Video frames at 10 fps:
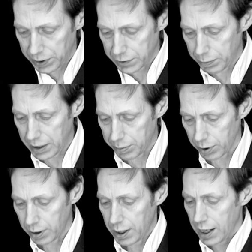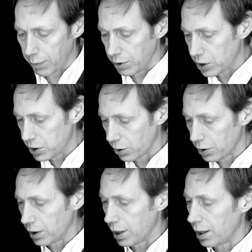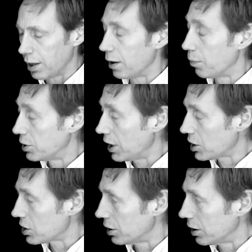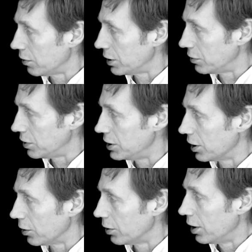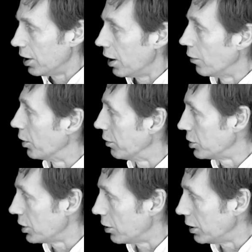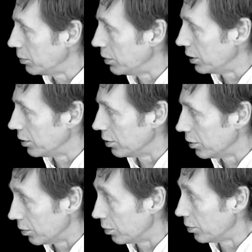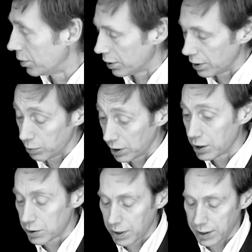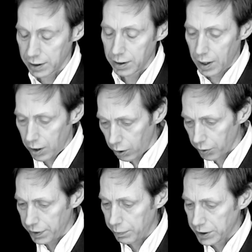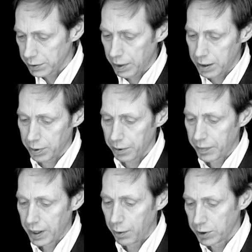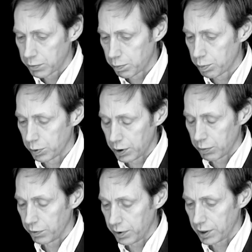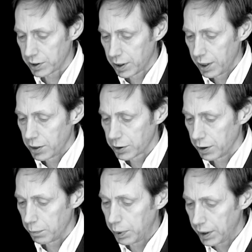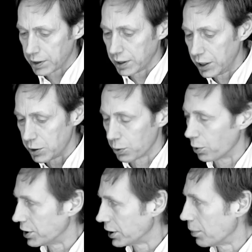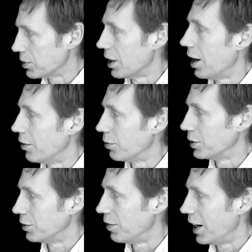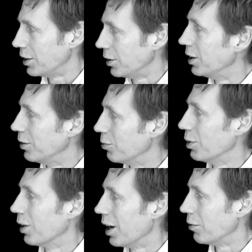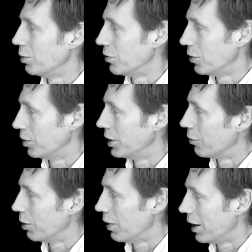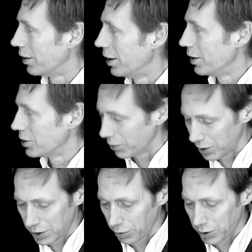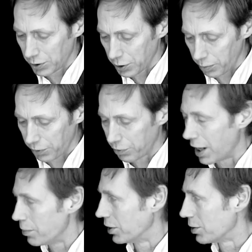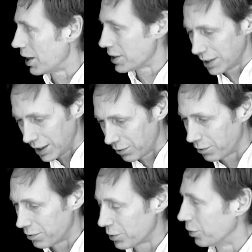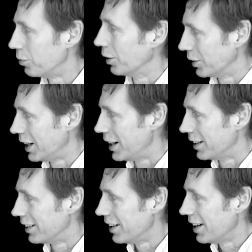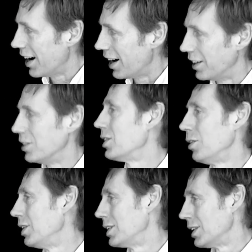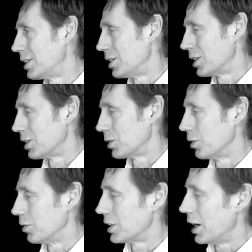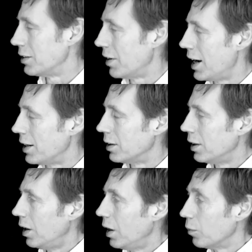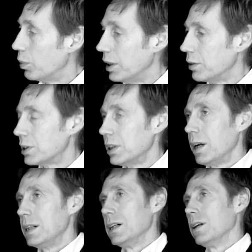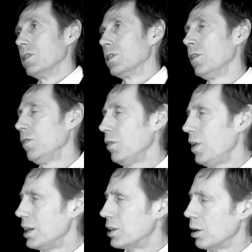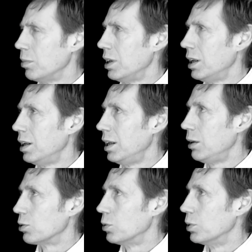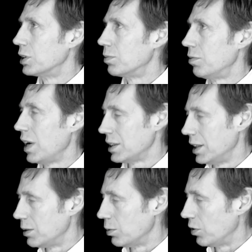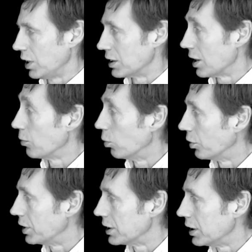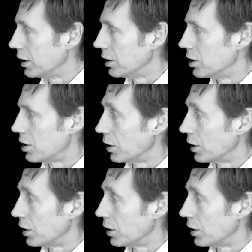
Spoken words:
a piece of paper, and we shone a projection of his video of whatever show that he was illustrating onto that piece of paper. And we just put it in reverse. So it appears that he draws and it comes to life, whereas in fact in real life we filmed it the other way around. So you stop the frame of the dress and he sort of fills it in. So it's just a sort of sleight of hand. But it was an idea, Lee was always fascinated with things like Walt Disney and